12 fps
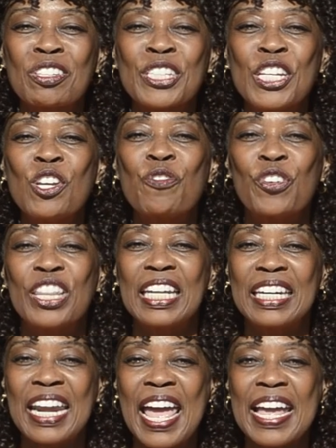see you for the
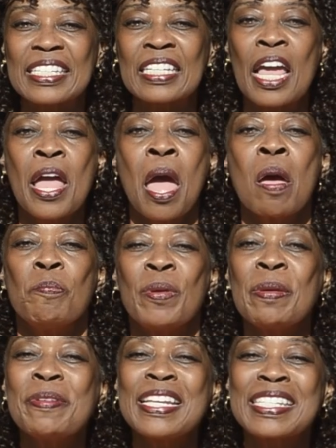next
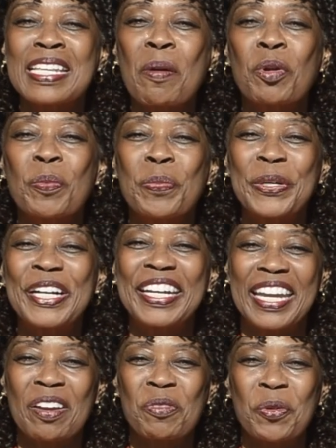Beebe Summer Book
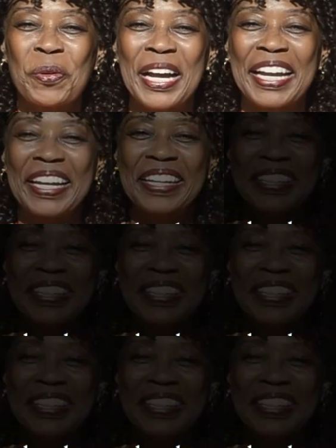Giveaway.